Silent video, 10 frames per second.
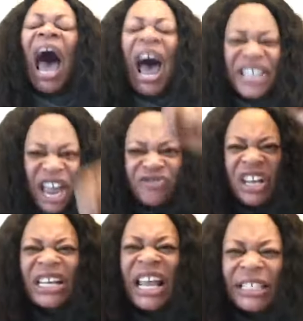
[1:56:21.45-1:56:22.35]
And I
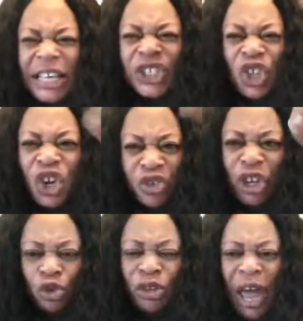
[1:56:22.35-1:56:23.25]
release this
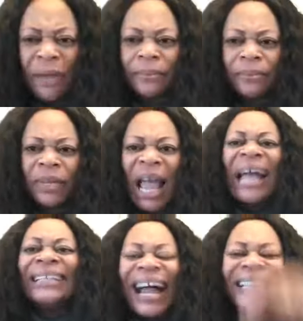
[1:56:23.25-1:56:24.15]
decree today
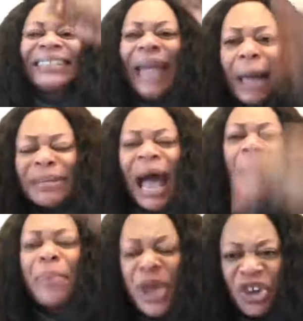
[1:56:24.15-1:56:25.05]
that debts
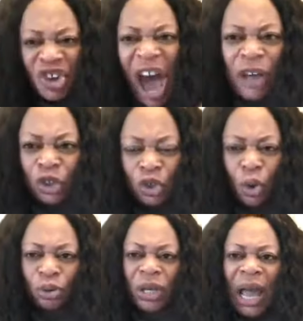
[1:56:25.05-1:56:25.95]
are being
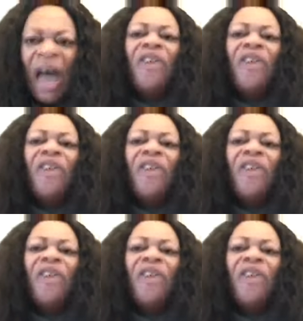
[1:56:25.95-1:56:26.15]
canceled.